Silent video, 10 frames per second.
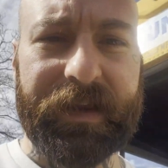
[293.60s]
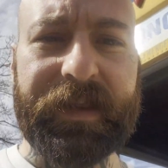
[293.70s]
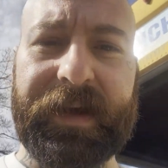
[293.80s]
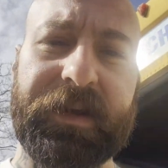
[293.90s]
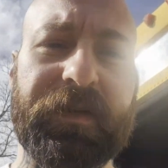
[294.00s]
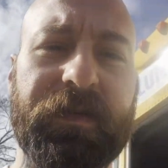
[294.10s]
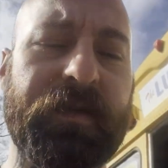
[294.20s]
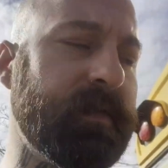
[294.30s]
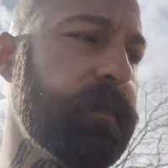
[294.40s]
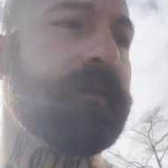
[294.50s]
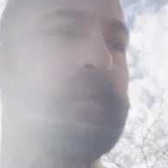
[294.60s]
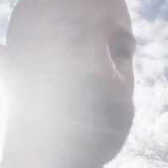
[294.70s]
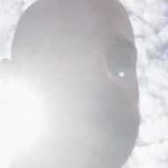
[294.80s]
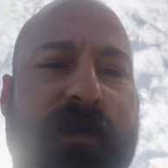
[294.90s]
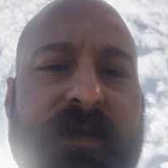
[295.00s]
then
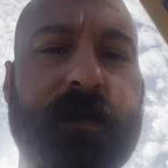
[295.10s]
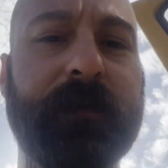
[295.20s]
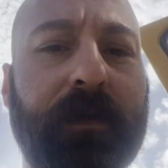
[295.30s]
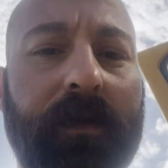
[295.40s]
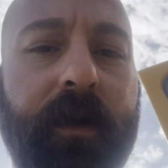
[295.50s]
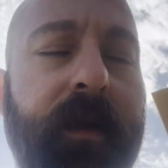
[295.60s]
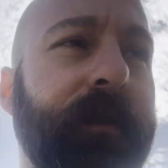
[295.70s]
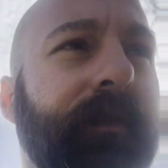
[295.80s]
rinsed the floor,